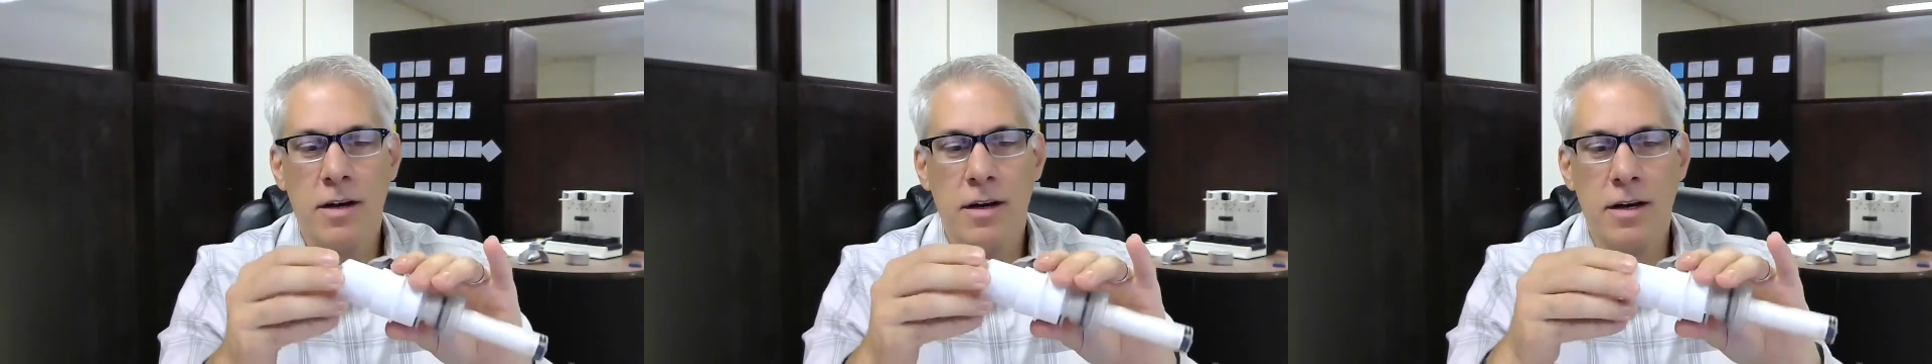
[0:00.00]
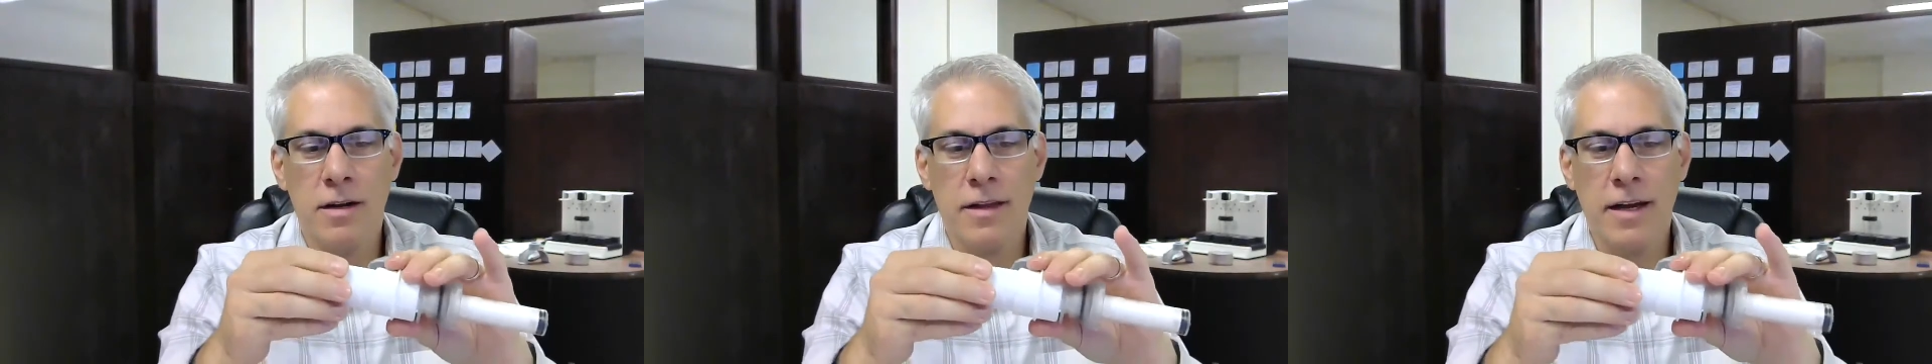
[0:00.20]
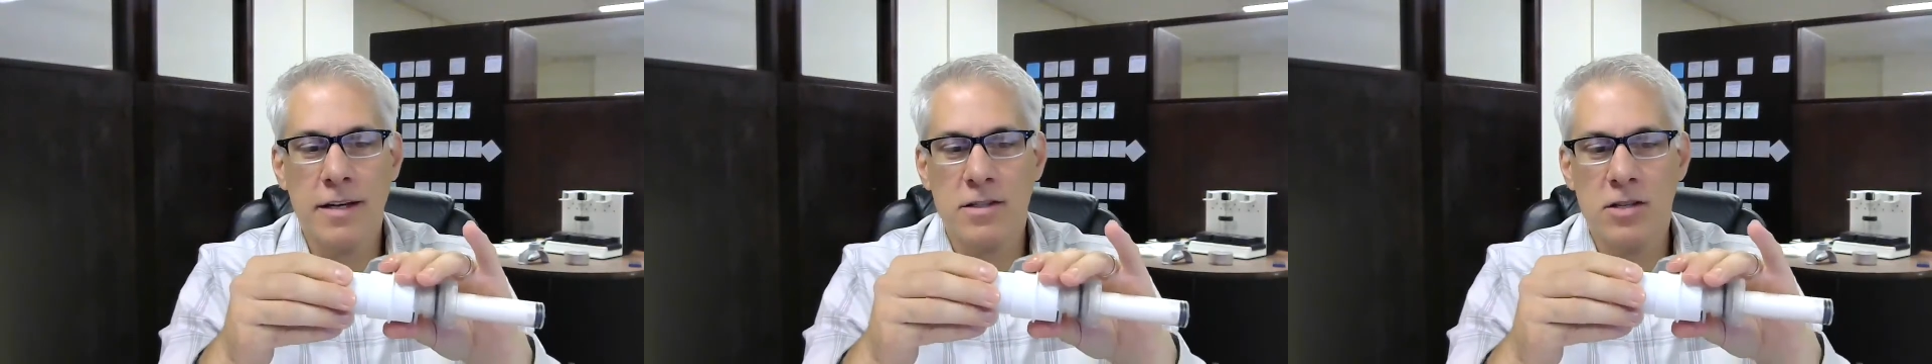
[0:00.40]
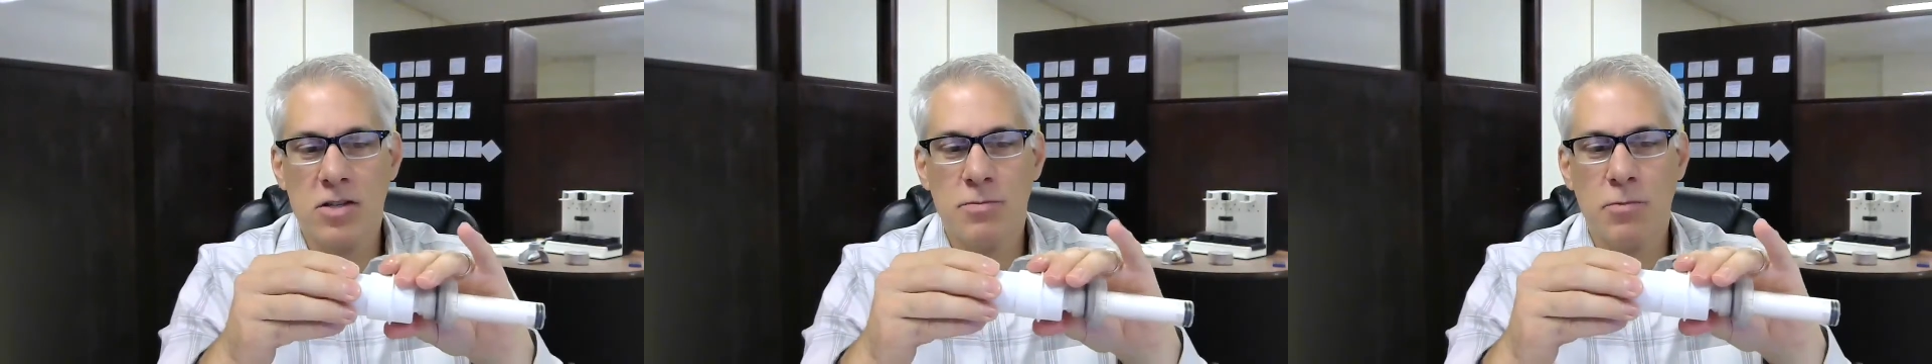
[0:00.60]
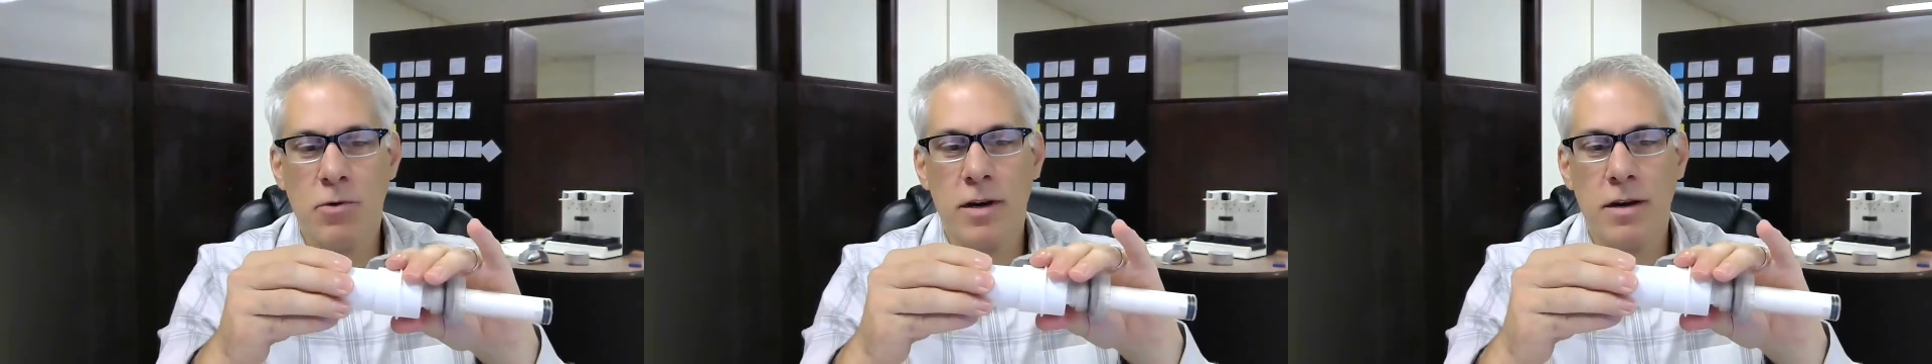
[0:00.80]
that has the
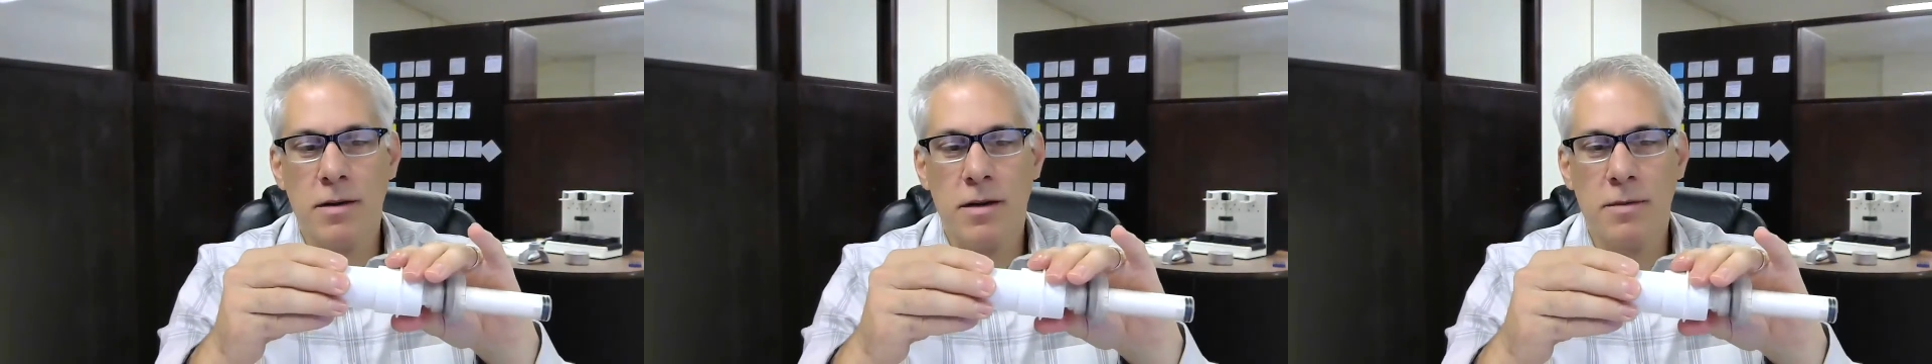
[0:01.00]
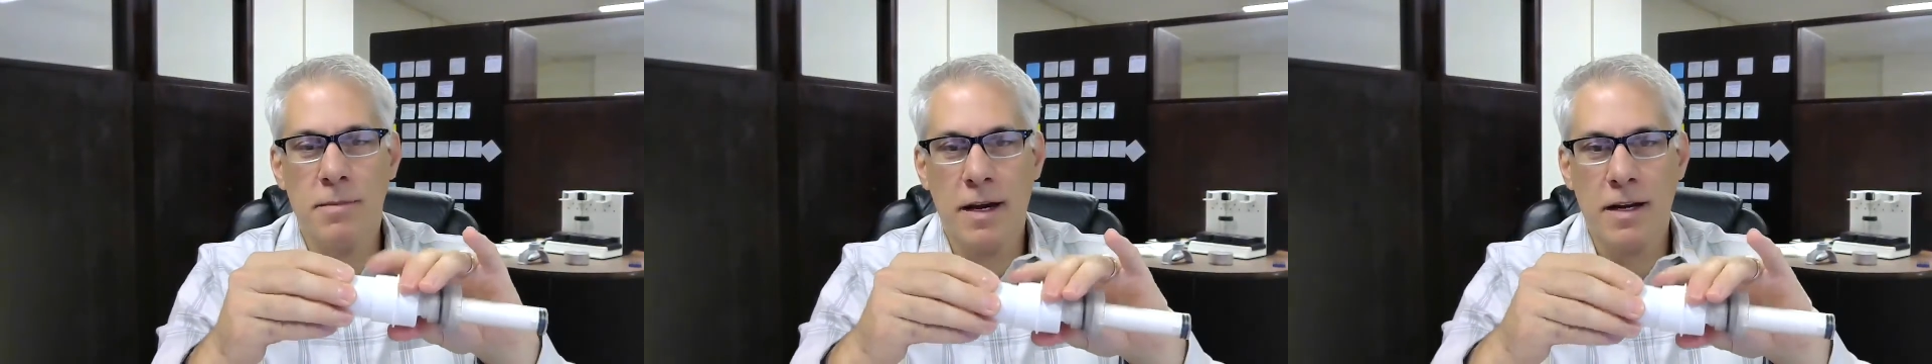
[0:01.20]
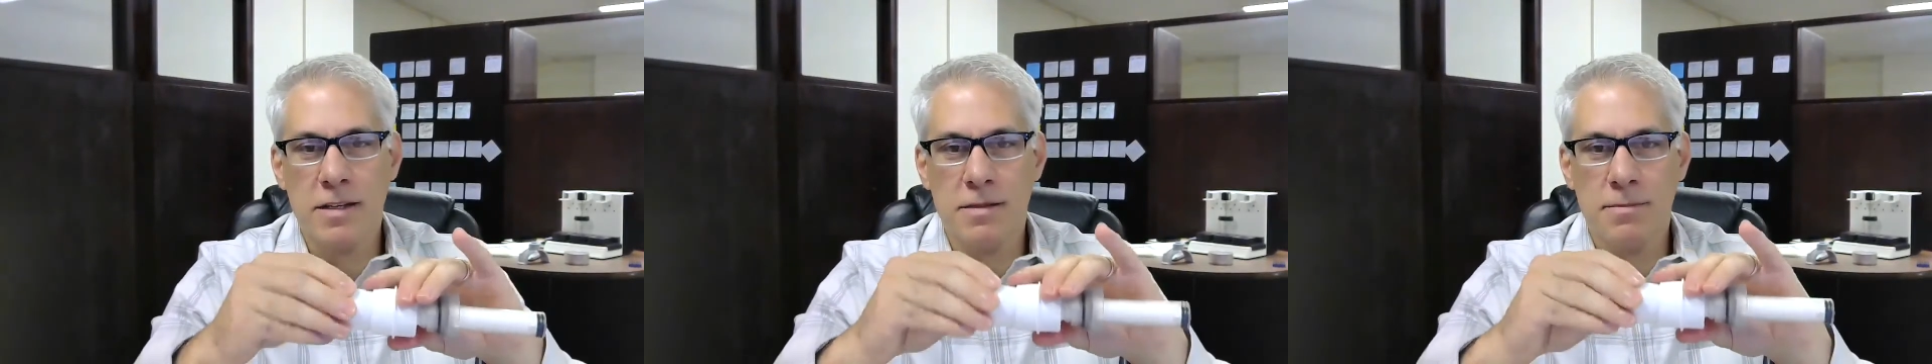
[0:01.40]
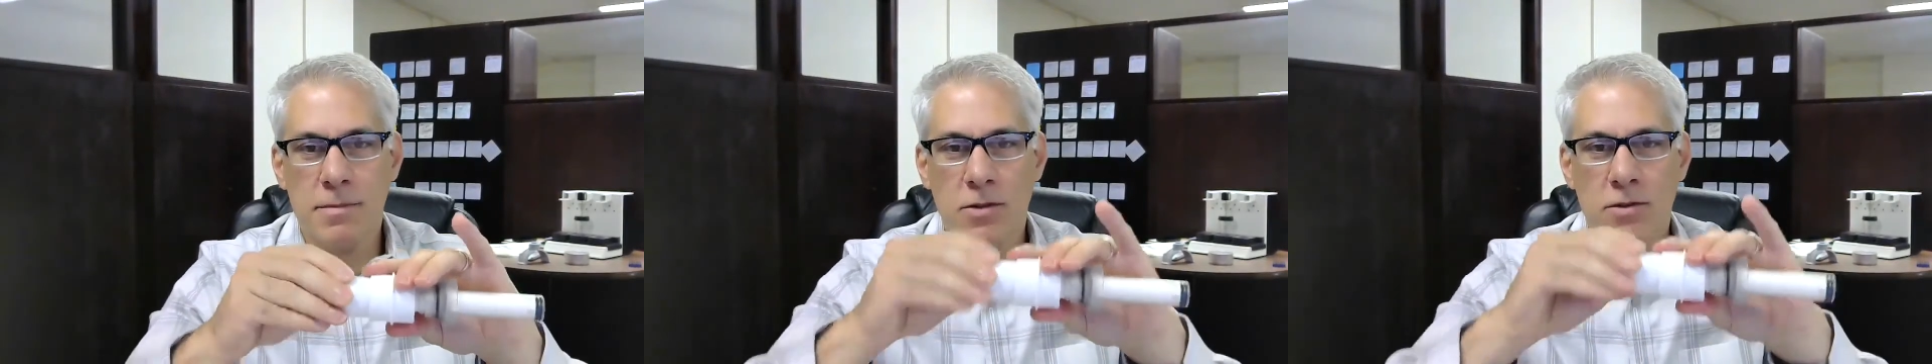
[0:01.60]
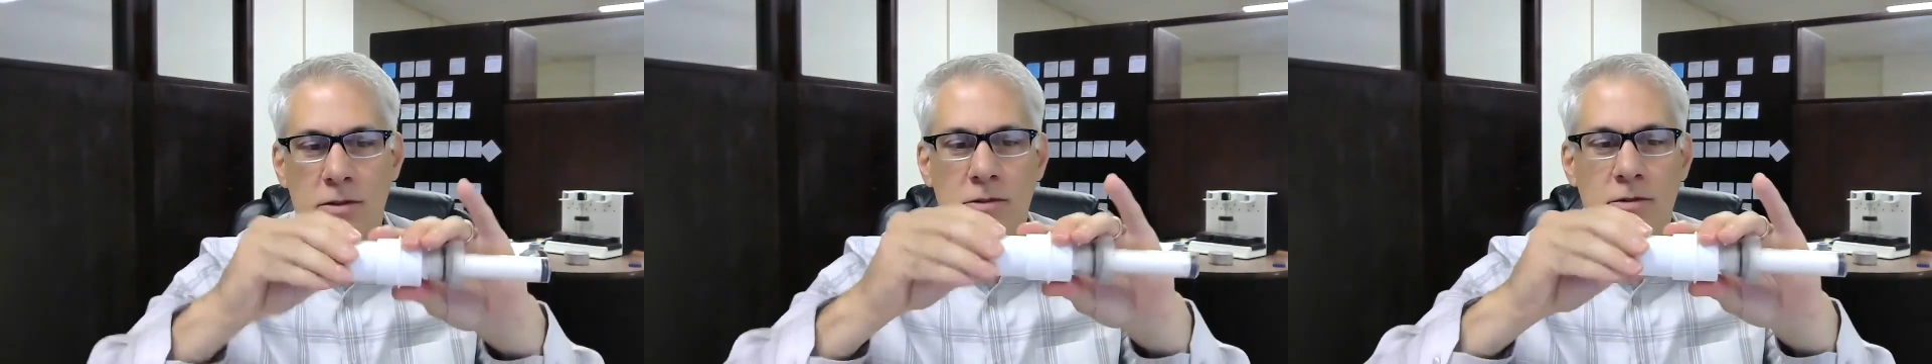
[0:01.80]
spring mechanism
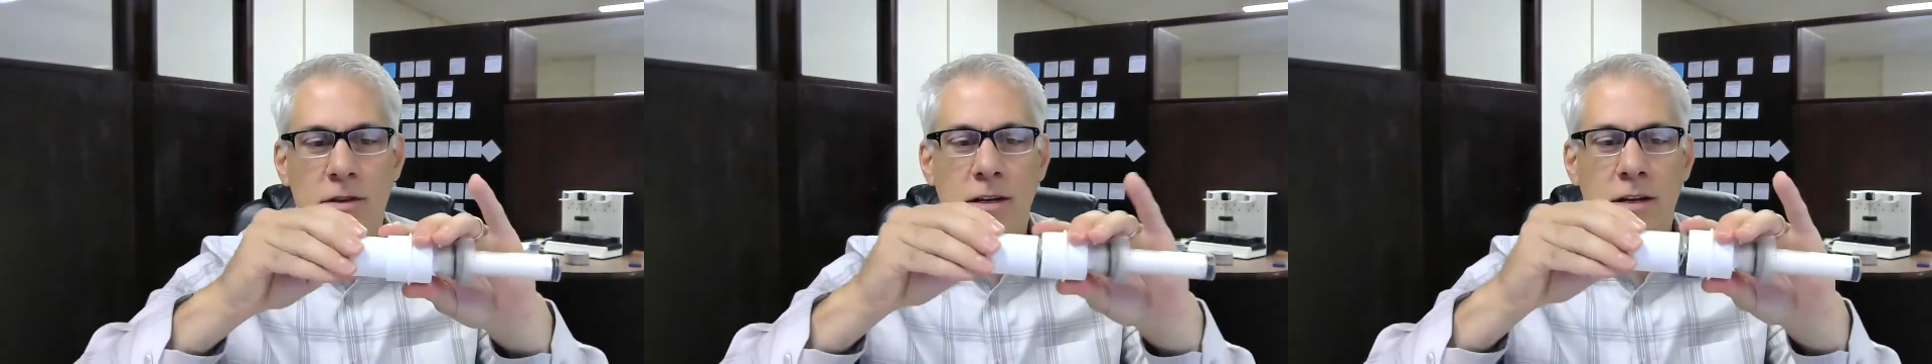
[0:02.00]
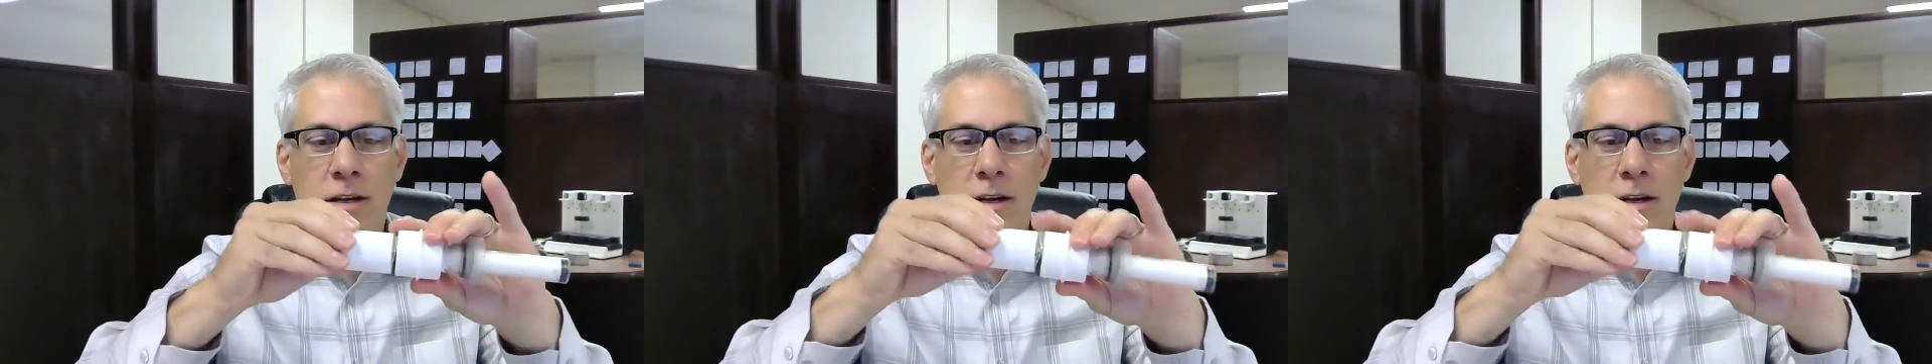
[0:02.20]
built into it.